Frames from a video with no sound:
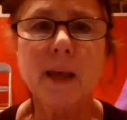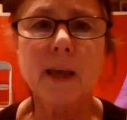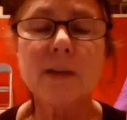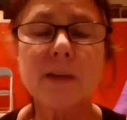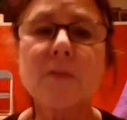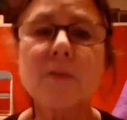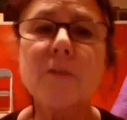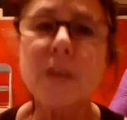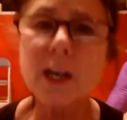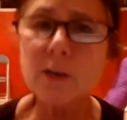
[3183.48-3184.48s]
And then
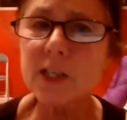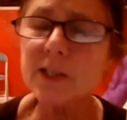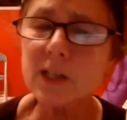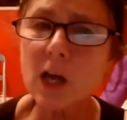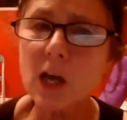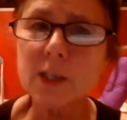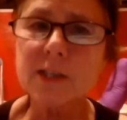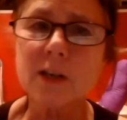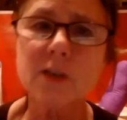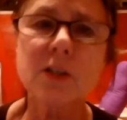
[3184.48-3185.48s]
very slowly
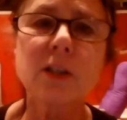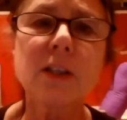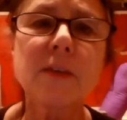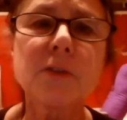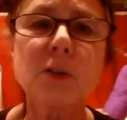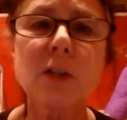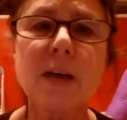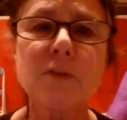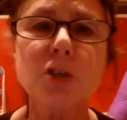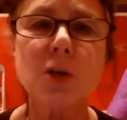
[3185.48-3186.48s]
start to lift your
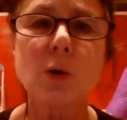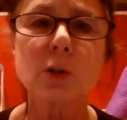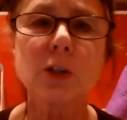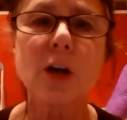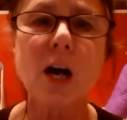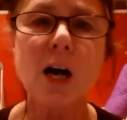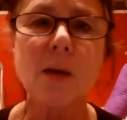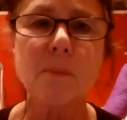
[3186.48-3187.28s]
left shoulder up.